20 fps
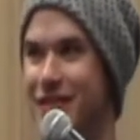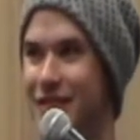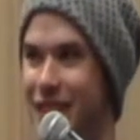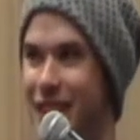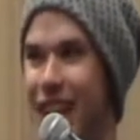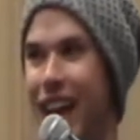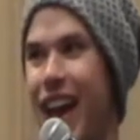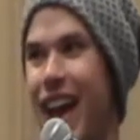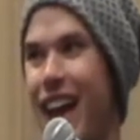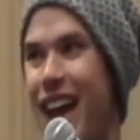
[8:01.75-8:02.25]

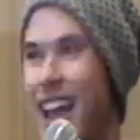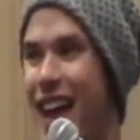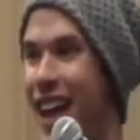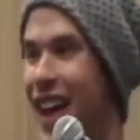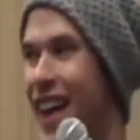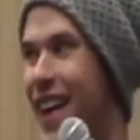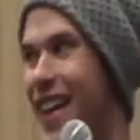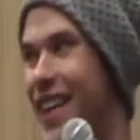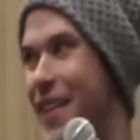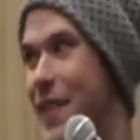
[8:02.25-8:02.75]
Just let's
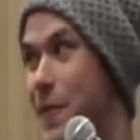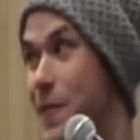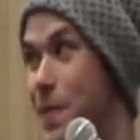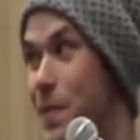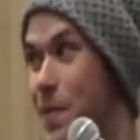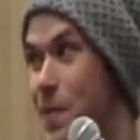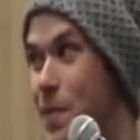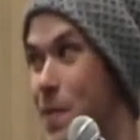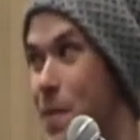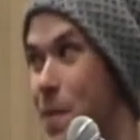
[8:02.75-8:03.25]
hear about
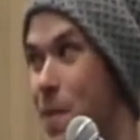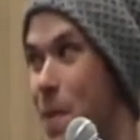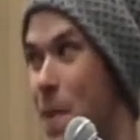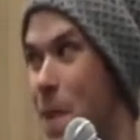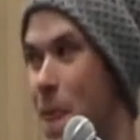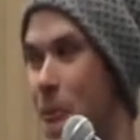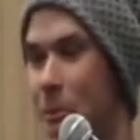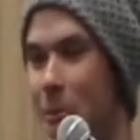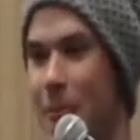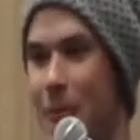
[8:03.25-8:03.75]
board games.
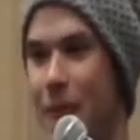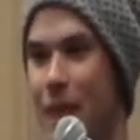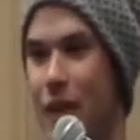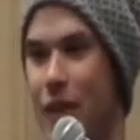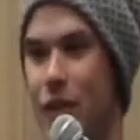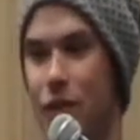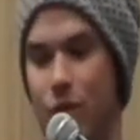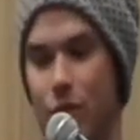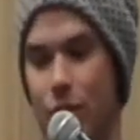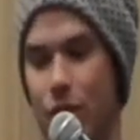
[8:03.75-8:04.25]

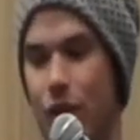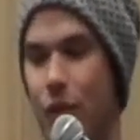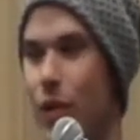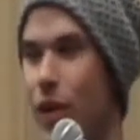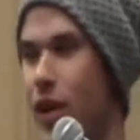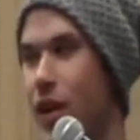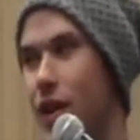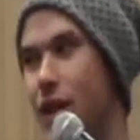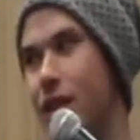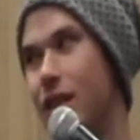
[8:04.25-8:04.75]
What do you
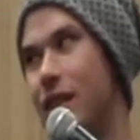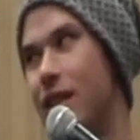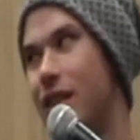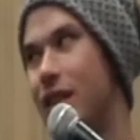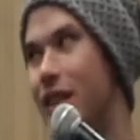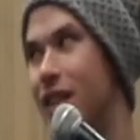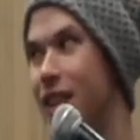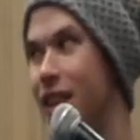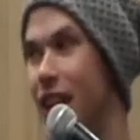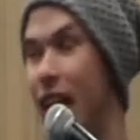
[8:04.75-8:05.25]
want to hear?
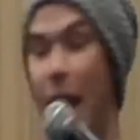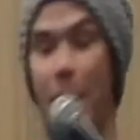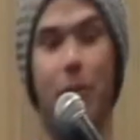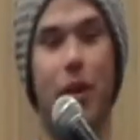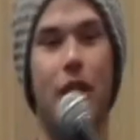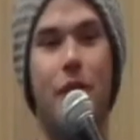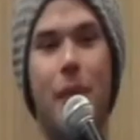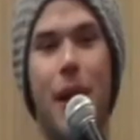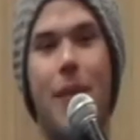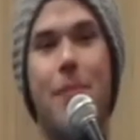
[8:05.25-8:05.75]
I'm
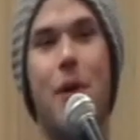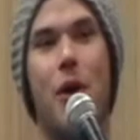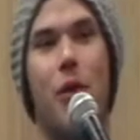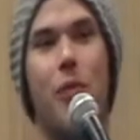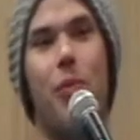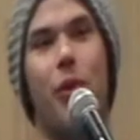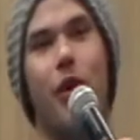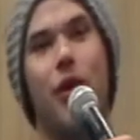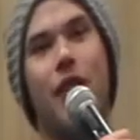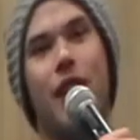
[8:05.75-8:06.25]
gonna make my
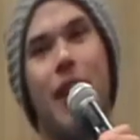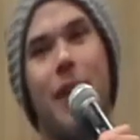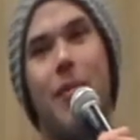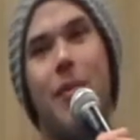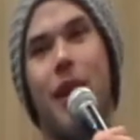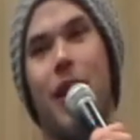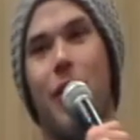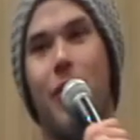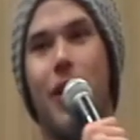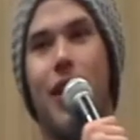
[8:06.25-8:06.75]
own board
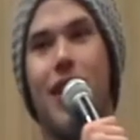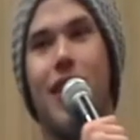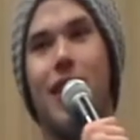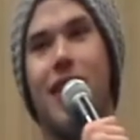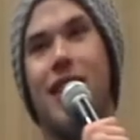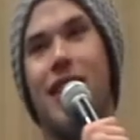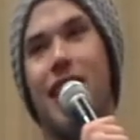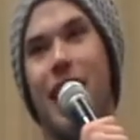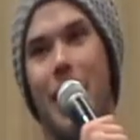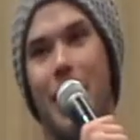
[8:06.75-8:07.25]
game, by the way.
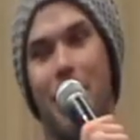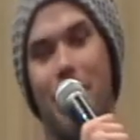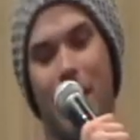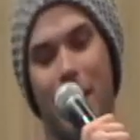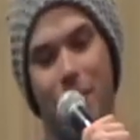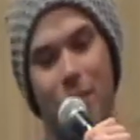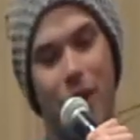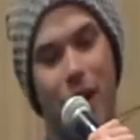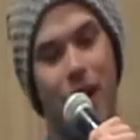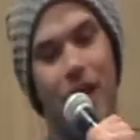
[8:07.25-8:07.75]
I'm, I'm,
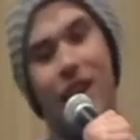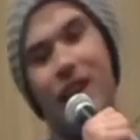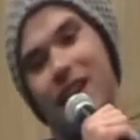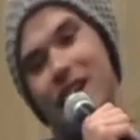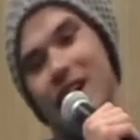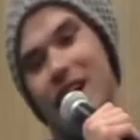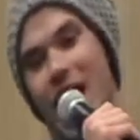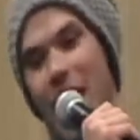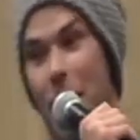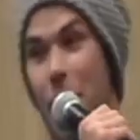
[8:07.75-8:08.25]

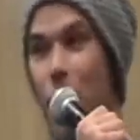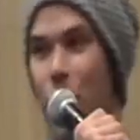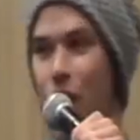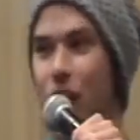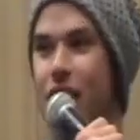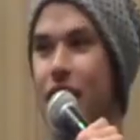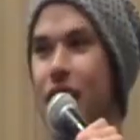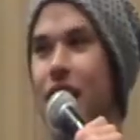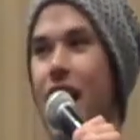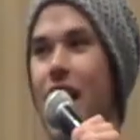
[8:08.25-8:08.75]
uh, I'm
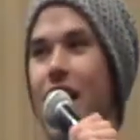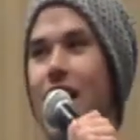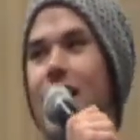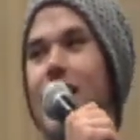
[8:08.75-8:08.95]
working